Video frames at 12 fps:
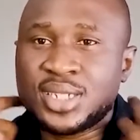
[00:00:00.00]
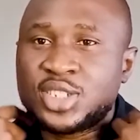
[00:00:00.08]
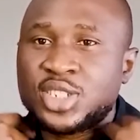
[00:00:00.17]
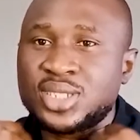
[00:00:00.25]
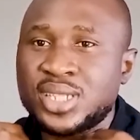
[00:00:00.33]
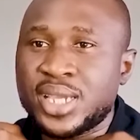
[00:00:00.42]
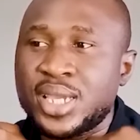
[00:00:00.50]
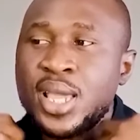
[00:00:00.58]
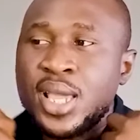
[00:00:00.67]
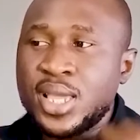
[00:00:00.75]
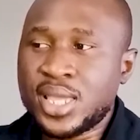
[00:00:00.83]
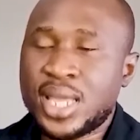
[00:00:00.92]
It's just like,
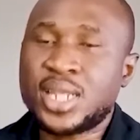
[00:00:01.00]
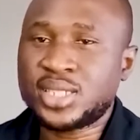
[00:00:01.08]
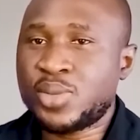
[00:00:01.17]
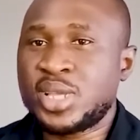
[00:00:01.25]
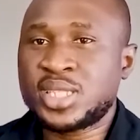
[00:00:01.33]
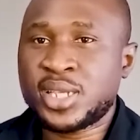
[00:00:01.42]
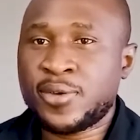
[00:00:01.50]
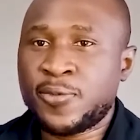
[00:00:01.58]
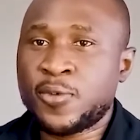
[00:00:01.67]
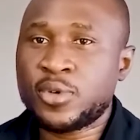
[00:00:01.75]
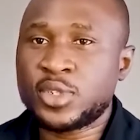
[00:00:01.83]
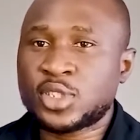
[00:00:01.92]
yeah, there's a mid-tier
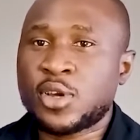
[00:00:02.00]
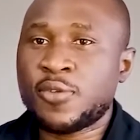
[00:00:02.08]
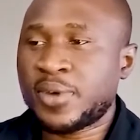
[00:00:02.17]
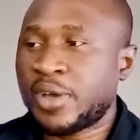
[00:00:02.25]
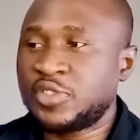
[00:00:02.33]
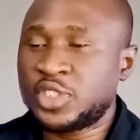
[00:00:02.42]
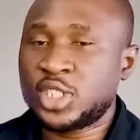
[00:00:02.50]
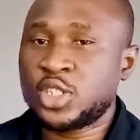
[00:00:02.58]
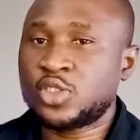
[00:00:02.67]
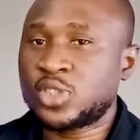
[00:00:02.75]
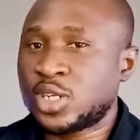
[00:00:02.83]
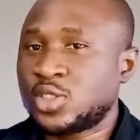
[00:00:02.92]
phone, it's got 5G, you're
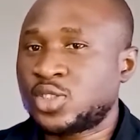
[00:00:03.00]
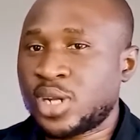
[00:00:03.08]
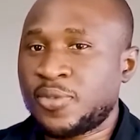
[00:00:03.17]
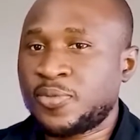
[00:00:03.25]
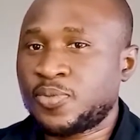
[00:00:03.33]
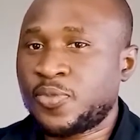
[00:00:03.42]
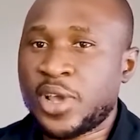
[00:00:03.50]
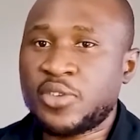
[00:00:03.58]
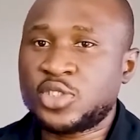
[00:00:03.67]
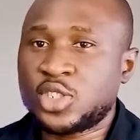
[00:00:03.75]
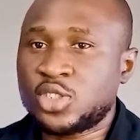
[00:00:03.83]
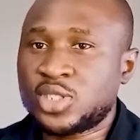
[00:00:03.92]
trying to try
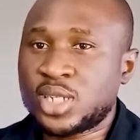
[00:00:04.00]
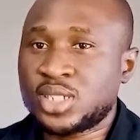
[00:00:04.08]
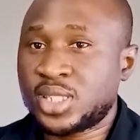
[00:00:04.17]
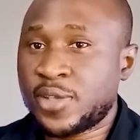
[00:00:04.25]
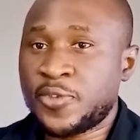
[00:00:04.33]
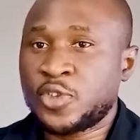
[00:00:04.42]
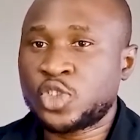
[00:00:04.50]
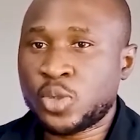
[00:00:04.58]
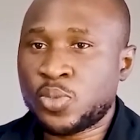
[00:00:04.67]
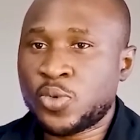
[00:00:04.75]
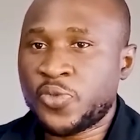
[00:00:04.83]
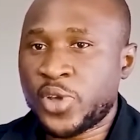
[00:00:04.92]
5G, you're trying to stay
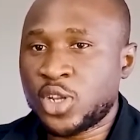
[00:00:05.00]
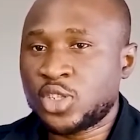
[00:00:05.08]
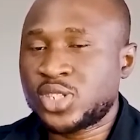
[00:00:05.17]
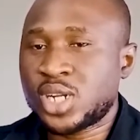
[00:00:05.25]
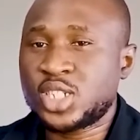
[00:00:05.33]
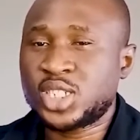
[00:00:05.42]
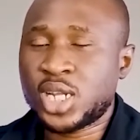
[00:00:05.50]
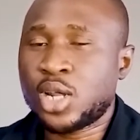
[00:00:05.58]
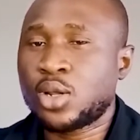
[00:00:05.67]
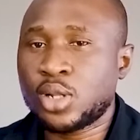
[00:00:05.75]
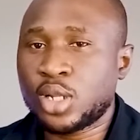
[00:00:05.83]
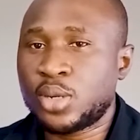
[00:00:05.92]
future-proof, and you're not trying to share
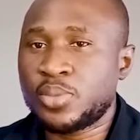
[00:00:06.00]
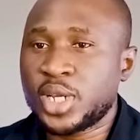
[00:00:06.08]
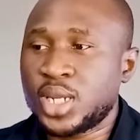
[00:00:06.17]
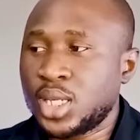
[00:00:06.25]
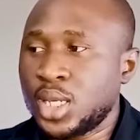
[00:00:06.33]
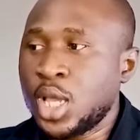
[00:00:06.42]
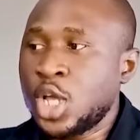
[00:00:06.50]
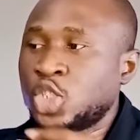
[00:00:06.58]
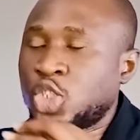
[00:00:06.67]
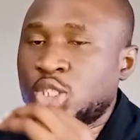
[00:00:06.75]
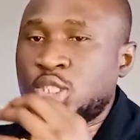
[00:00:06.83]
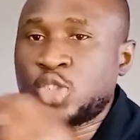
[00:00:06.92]
a lot of money
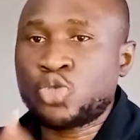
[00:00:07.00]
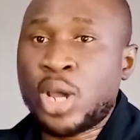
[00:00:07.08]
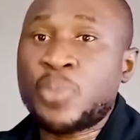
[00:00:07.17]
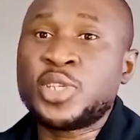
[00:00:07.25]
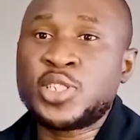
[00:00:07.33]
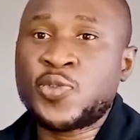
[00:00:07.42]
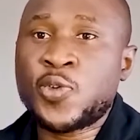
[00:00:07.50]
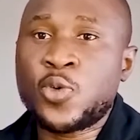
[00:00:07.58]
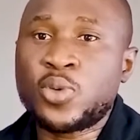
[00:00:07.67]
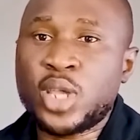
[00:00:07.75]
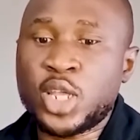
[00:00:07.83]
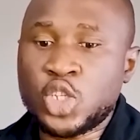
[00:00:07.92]
just to grab this
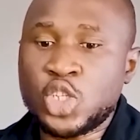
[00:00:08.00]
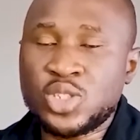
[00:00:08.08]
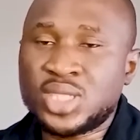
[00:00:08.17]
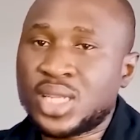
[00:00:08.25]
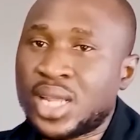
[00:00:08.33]
phone and use it.